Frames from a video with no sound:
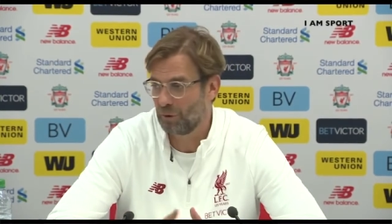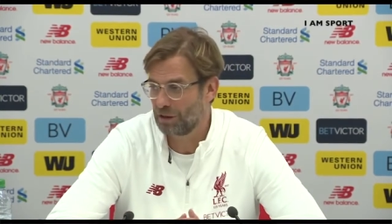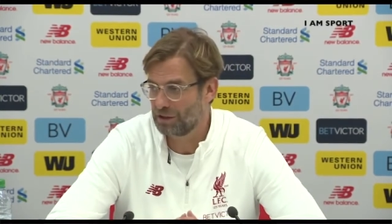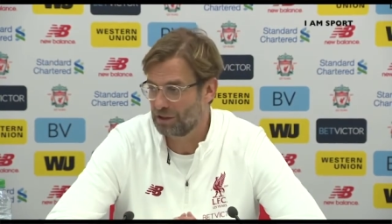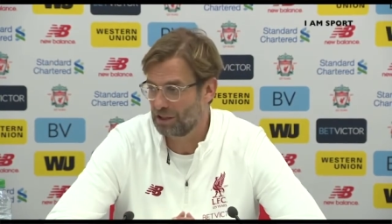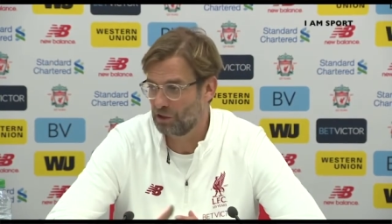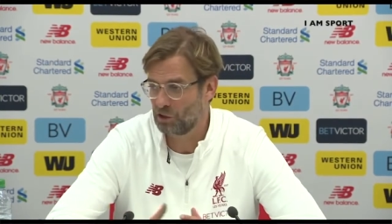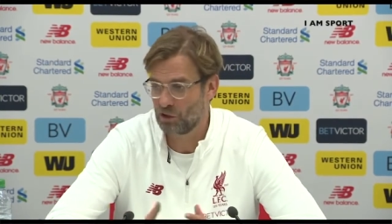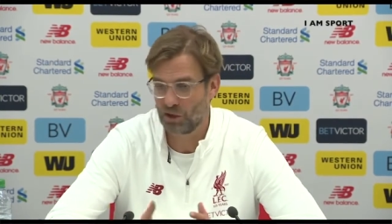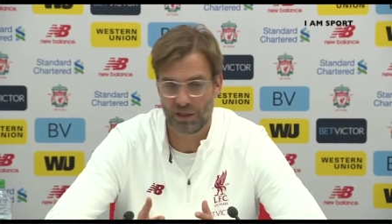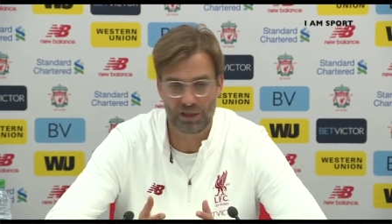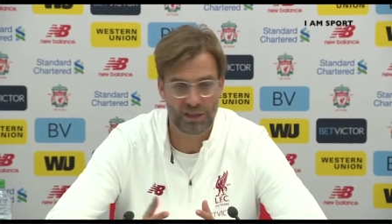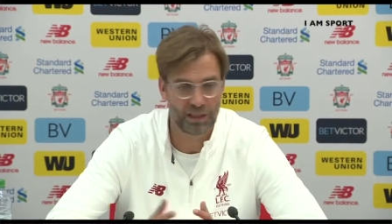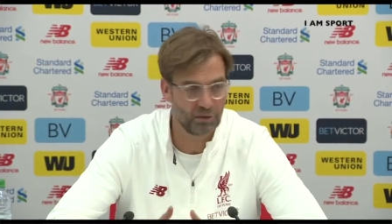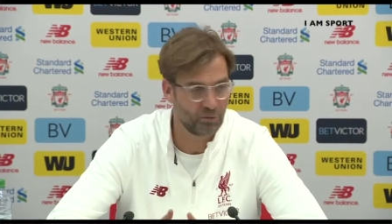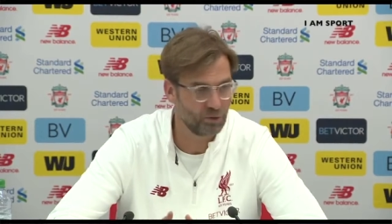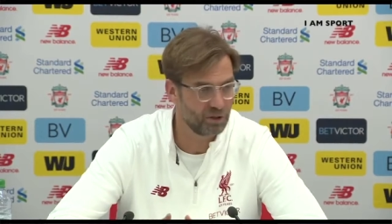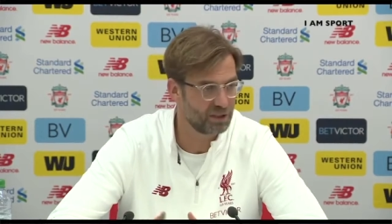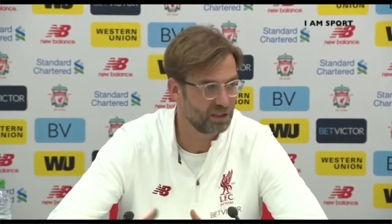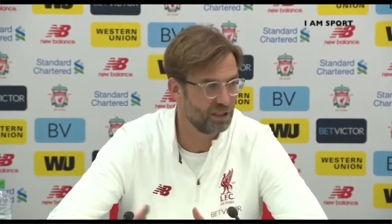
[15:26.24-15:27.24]
One is injured, the
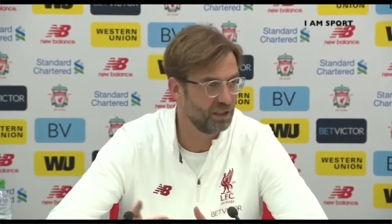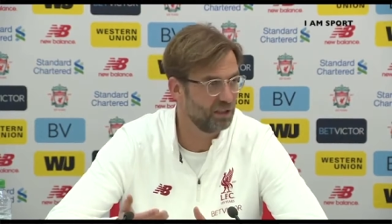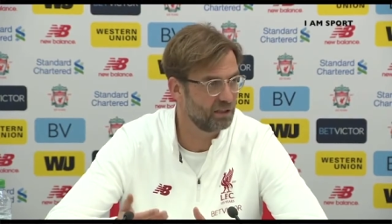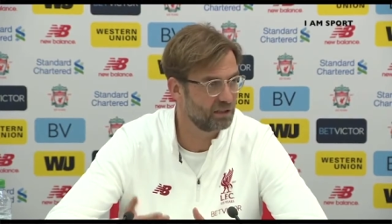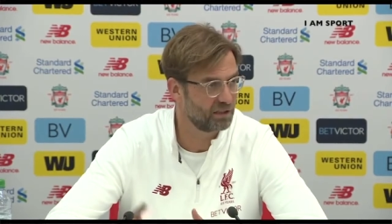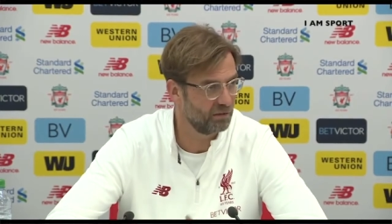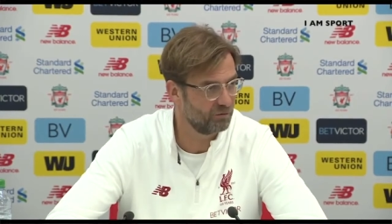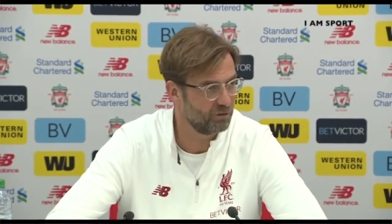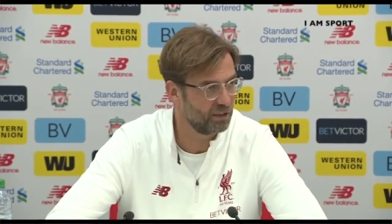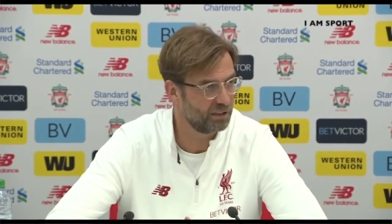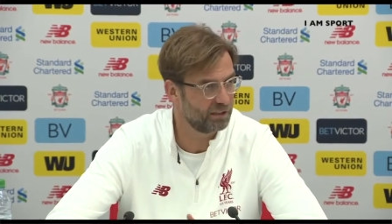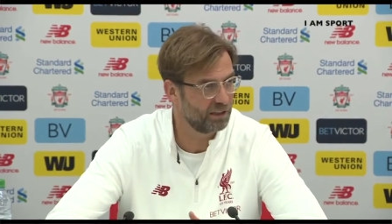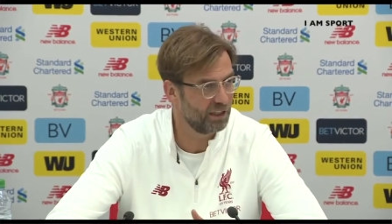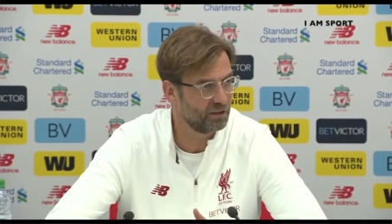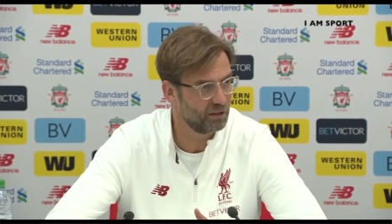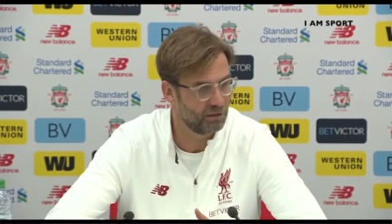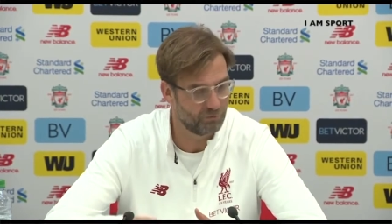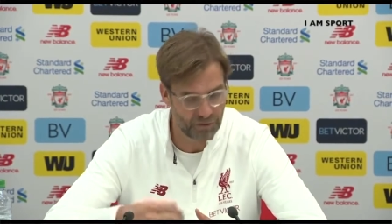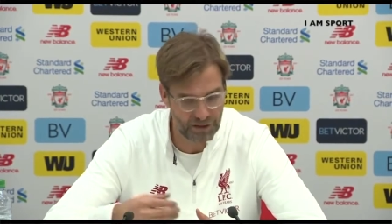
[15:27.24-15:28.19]
other one is ill, stuff like that.